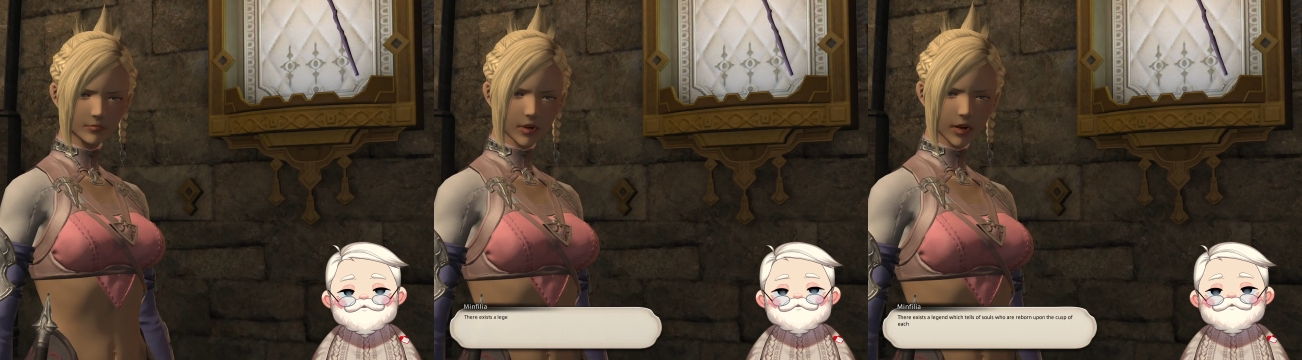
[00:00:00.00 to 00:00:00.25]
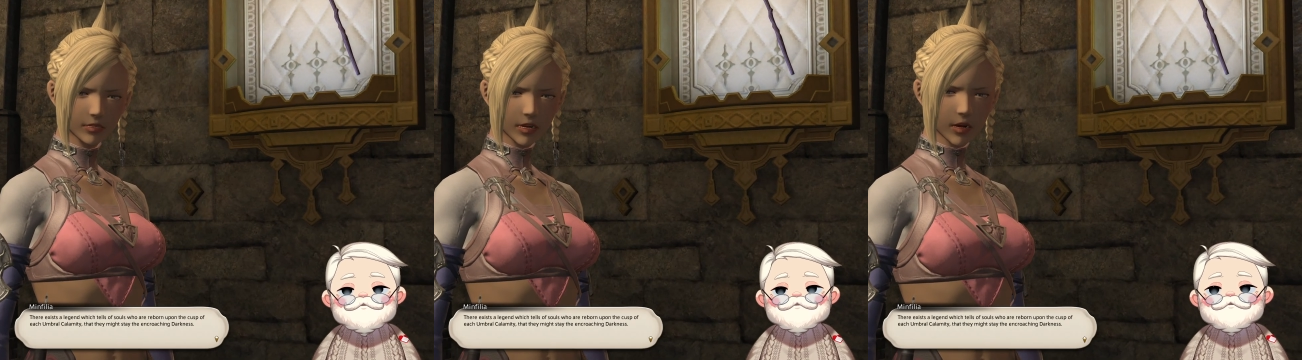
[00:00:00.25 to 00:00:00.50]

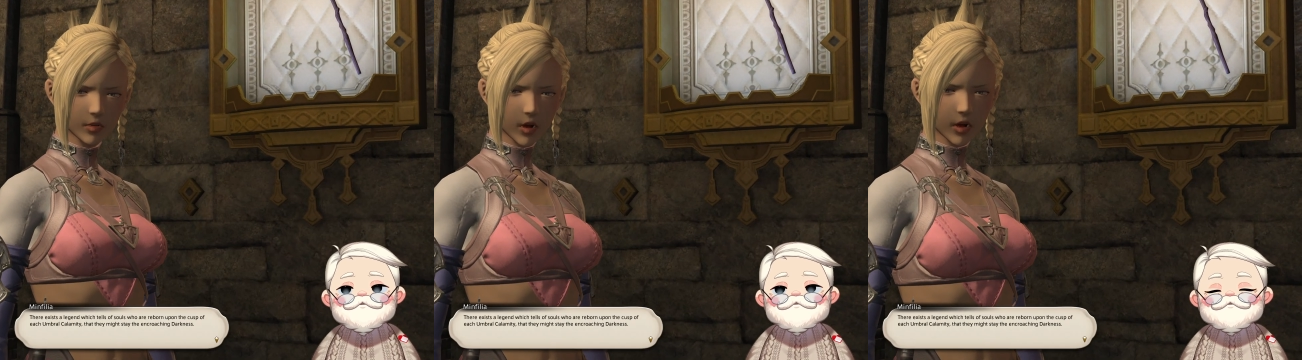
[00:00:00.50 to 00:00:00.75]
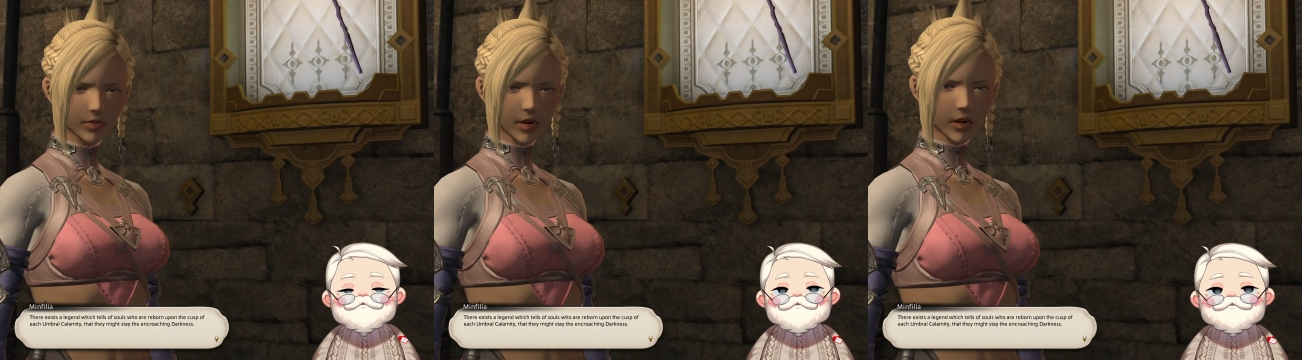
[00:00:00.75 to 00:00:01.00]
Speaker 1: There
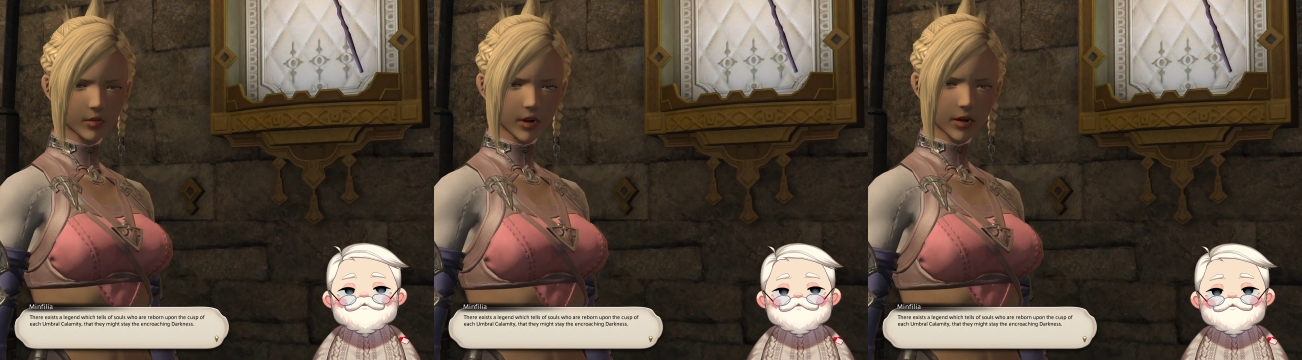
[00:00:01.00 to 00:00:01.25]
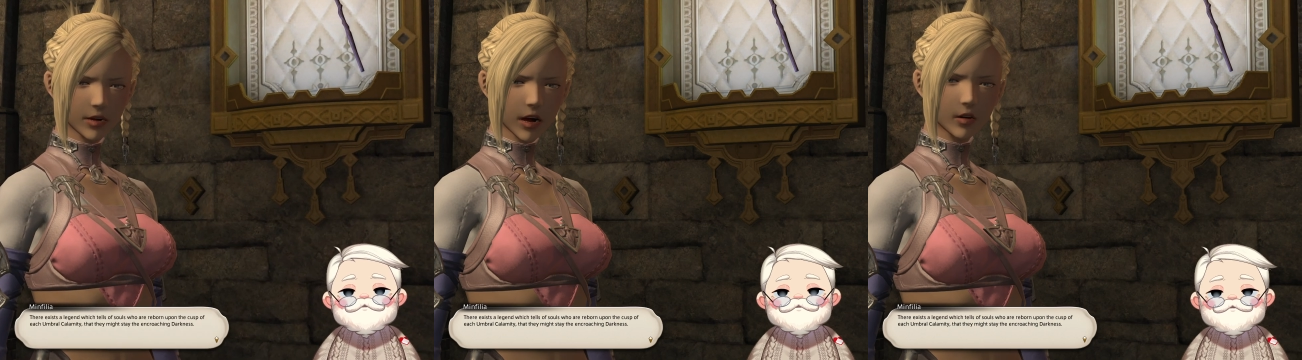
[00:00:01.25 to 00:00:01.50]
exists a
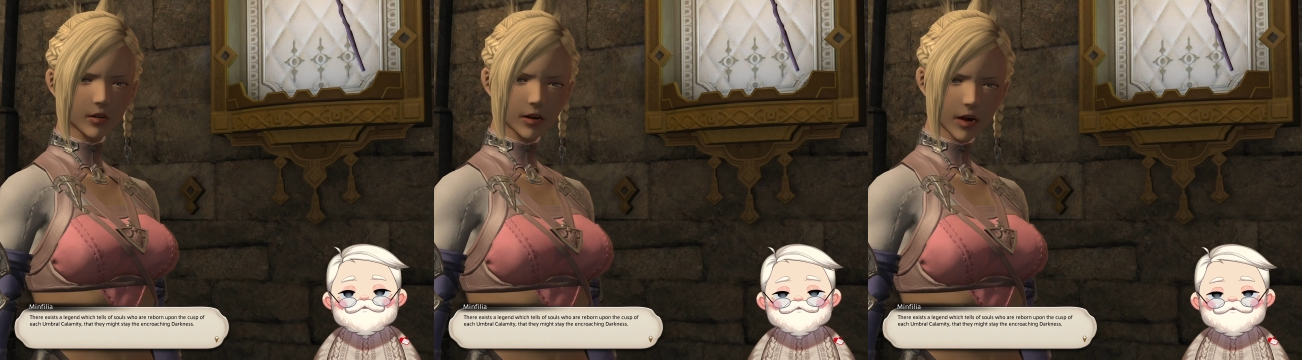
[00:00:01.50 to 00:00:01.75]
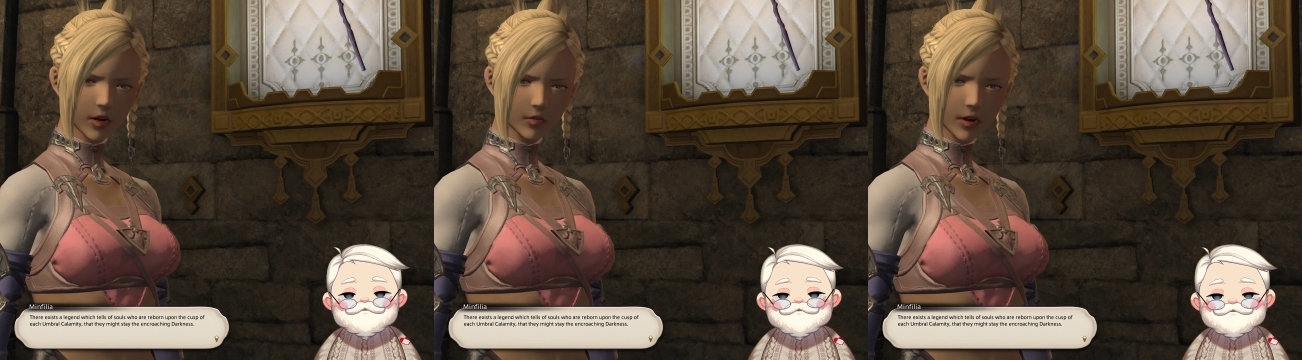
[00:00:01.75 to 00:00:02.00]
legend which
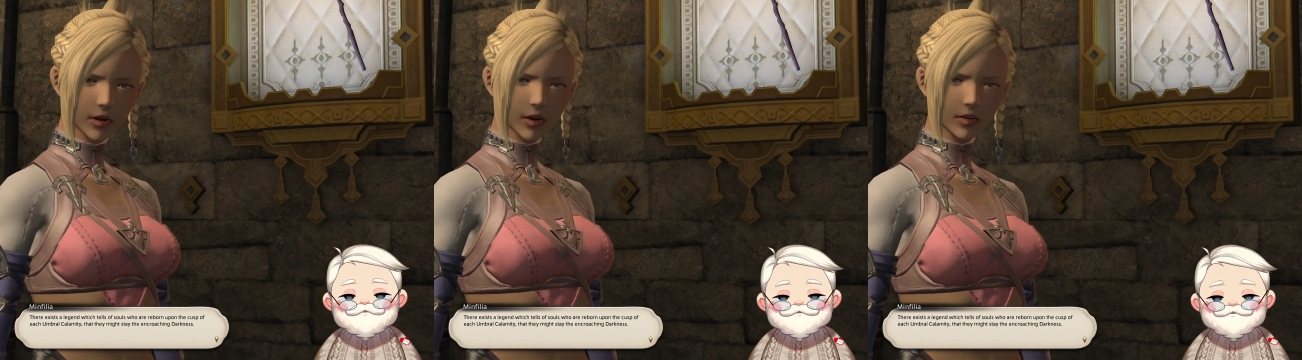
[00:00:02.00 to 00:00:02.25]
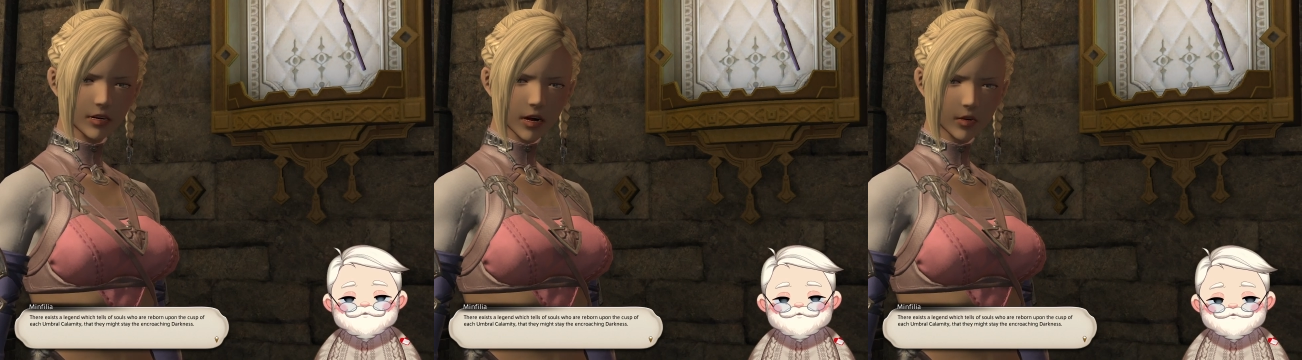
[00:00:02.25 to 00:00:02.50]
tells of
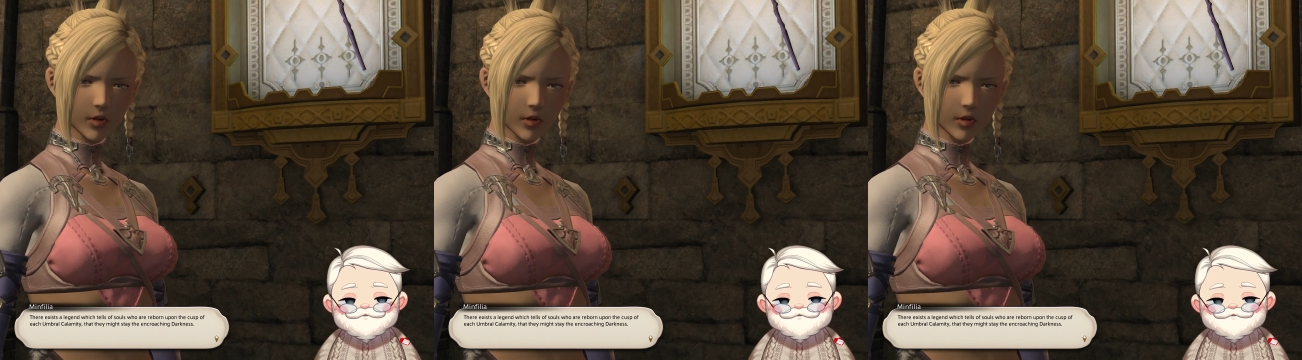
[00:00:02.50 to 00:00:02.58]
souls